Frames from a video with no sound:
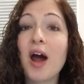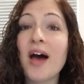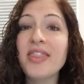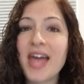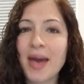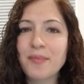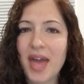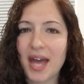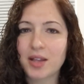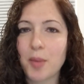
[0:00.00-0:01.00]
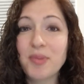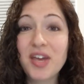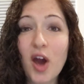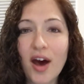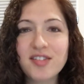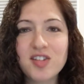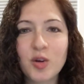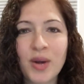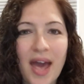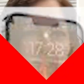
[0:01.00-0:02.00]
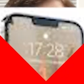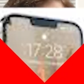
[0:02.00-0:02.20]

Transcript: but on the MCAT, because you don't have a